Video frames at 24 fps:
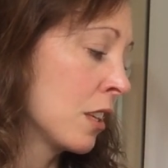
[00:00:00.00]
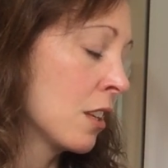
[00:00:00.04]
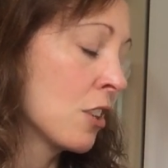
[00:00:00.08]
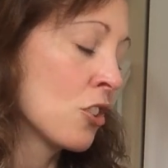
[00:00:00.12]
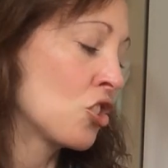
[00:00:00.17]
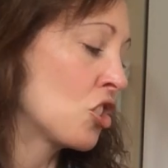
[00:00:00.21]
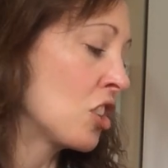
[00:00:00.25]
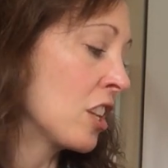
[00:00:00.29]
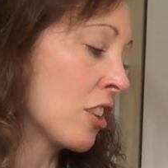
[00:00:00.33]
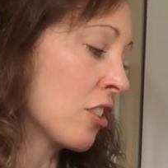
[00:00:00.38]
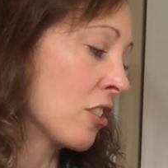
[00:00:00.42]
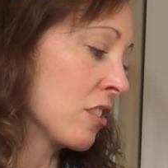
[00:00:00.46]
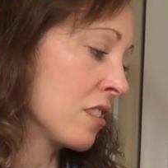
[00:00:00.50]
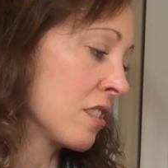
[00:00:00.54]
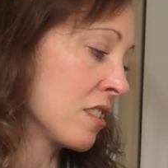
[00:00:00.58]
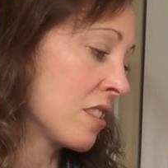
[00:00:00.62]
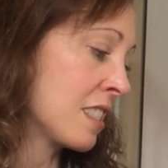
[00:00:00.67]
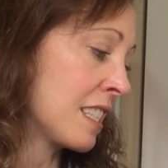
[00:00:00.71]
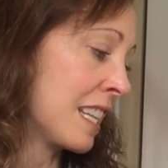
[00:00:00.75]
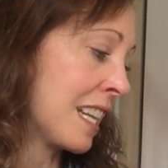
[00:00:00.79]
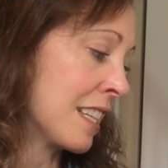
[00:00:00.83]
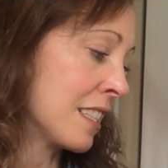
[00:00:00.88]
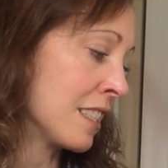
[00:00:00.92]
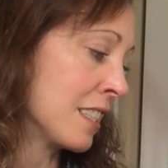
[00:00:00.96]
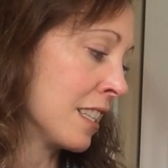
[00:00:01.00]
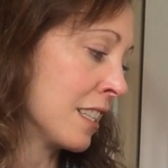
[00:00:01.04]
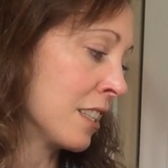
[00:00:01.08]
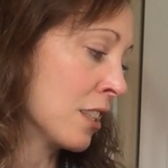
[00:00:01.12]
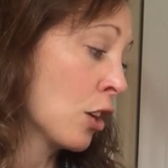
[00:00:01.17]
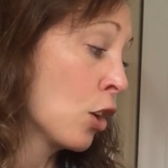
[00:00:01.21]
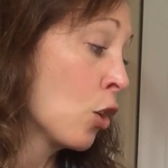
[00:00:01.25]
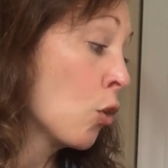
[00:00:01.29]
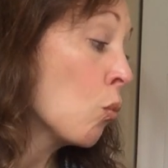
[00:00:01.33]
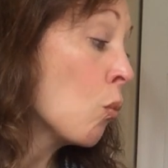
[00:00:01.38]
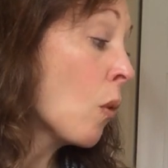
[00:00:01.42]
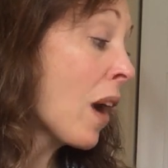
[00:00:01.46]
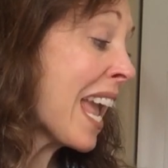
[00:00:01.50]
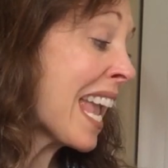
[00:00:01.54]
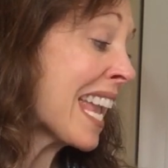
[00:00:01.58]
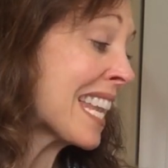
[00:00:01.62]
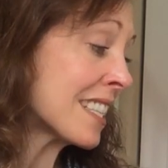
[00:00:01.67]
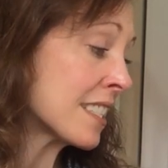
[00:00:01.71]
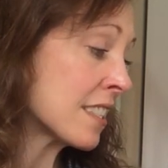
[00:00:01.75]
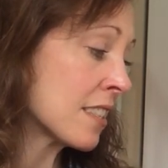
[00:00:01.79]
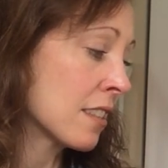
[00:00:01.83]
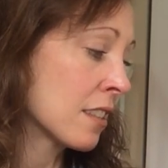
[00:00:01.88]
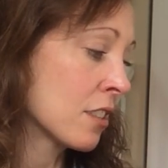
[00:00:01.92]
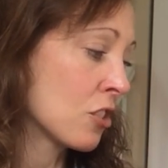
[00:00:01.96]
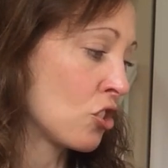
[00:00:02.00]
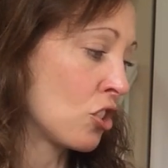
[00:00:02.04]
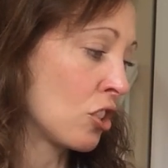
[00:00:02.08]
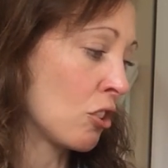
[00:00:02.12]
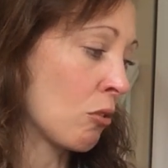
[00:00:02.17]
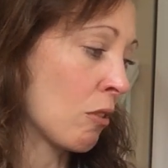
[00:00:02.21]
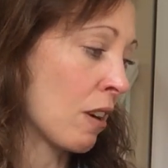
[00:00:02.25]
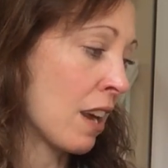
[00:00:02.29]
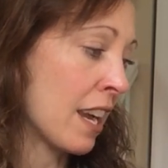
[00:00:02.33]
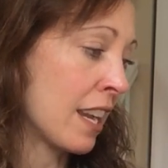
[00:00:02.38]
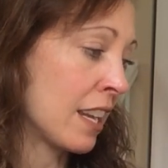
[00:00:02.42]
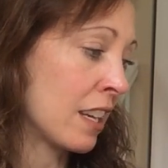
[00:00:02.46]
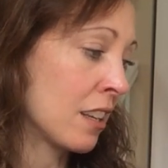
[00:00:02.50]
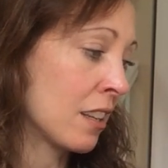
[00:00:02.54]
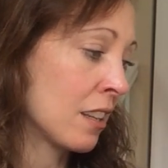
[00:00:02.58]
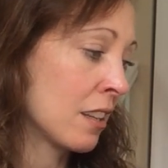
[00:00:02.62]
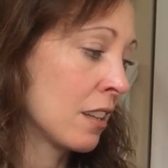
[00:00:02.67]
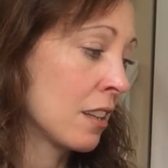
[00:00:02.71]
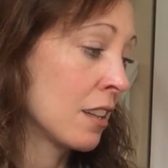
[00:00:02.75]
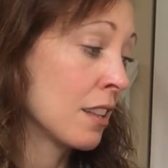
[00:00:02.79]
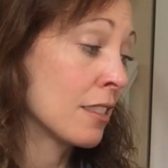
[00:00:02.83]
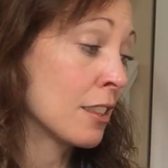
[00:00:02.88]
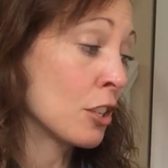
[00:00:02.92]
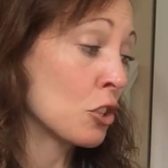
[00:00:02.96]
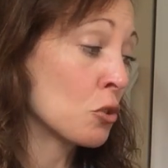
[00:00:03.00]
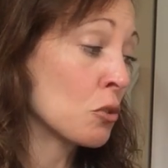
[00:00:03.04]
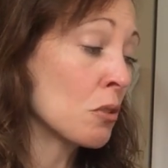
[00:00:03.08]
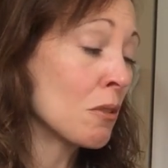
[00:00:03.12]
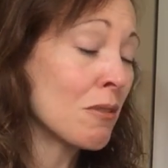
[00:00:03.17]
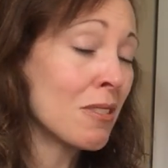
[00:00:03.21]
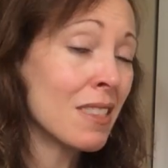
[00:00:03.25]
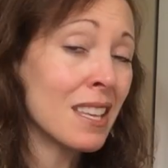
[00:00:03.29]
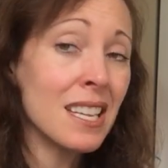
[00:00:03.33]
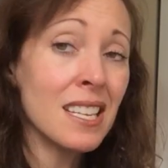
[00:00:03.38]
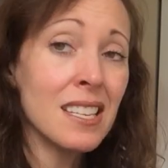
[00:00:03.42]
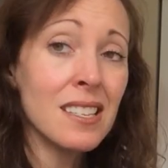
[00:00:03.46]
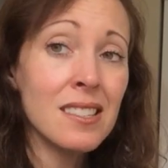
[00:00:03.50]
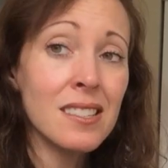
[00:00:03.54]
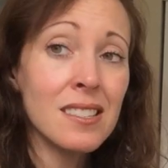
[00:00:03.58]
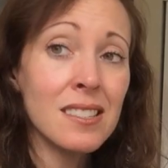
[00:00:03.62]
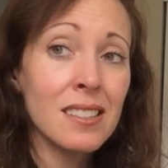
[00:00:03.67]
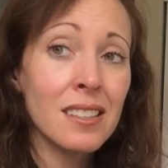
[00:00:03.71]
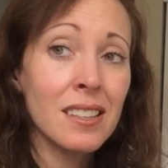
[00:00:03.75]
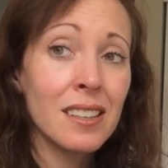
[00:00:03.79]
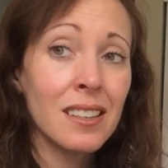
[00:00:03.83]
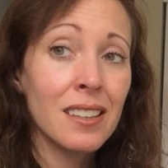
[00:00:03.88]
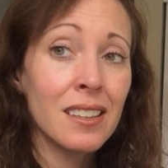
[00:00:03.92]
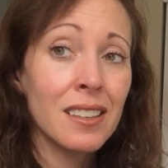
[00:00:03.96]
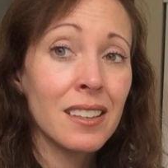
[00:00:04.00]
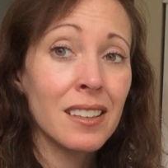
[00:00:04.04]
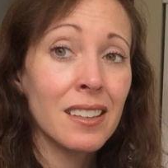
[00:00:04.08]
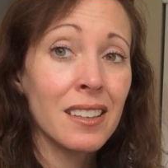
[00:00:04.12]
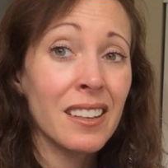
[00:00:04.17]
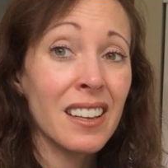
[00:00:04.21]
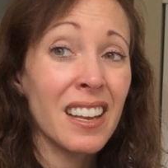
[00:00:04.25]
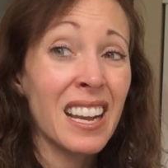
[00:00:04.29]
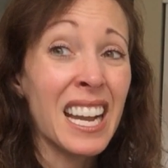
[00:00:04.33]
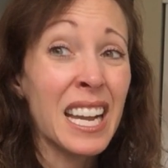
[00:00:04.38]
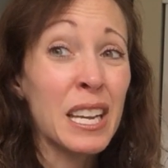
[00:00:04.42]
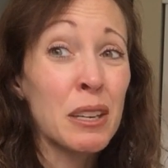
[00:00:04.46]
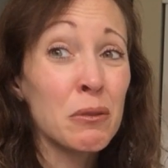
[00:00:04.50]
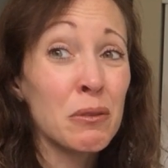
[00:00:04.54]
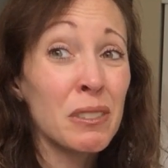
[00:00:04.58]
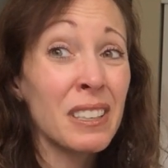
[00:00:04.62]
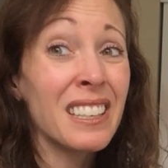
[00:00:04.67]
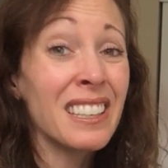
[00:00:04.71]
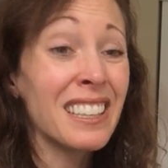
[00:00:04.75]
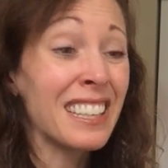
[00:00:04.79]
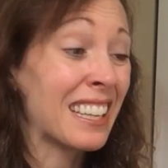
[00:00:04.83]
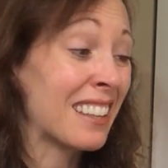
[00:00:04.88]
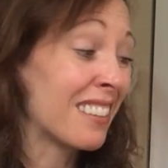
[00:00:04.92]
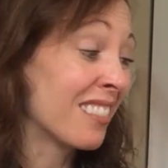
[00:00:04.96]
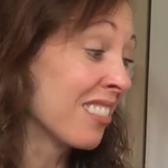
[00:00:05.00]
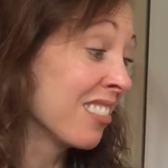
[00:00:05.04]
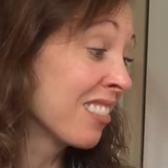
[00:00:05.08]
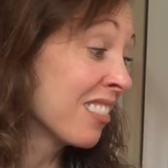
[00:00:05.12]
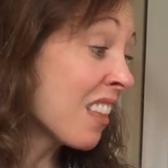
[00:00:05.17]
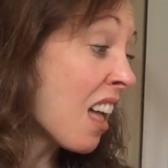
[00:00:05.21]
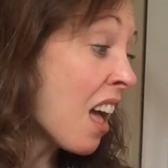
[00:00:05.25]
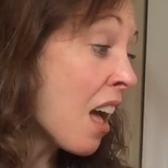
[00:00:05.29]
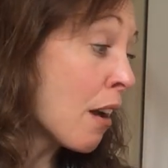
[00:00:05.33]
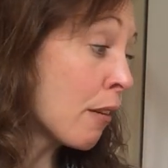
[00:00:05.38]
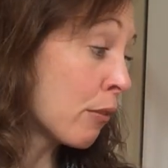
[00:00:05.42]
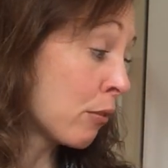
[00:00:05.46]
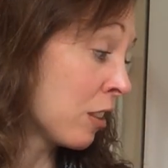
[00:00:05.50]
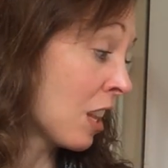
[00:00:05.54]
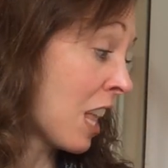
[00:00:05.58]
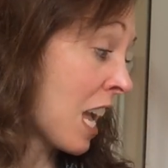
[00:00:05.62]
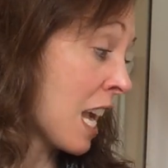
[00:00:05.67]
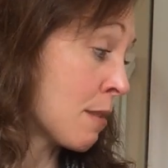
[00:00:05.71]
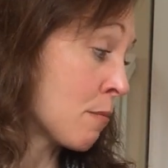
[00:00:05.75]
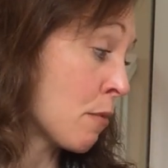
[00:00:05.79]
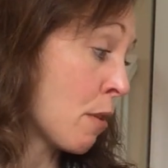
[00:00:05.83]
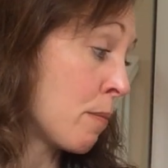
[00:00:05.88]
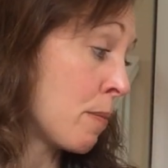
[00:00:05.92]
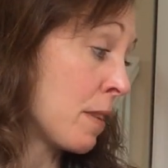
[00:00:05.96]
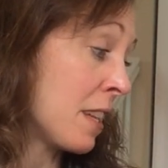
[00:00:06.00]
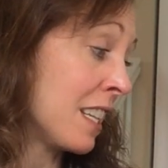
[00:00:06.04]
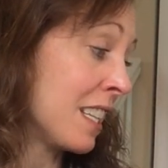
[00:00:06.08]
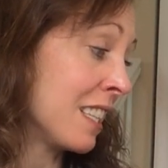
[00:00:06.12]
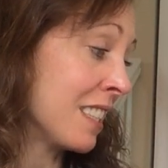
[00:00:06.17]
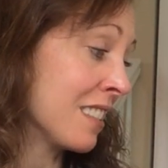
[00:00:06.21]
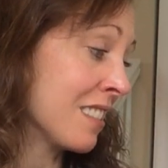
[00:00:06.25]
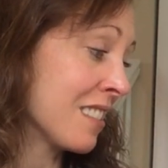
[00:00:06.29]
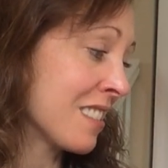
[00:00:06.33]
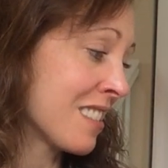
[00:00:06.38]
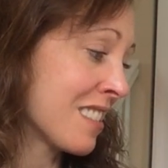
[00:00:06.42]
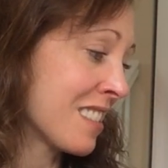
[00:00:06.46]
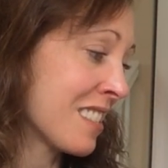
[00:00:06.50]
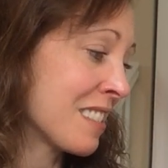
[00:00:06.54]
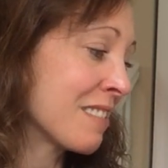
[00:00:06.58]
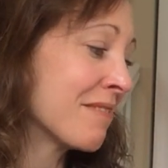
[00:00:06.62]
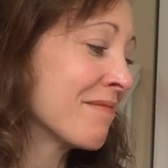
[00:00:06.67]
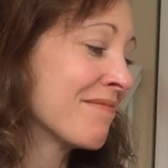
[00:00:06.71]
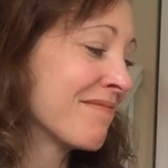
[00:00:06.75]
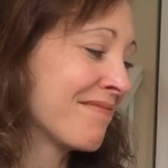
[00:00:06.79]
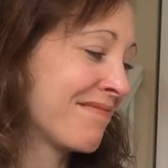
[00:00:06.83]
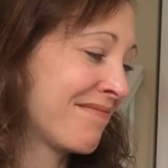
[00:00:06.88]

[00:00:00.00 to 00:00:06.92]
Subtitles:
She couldn't stand it. Wait, she cried. The truth is, I really love lima beans.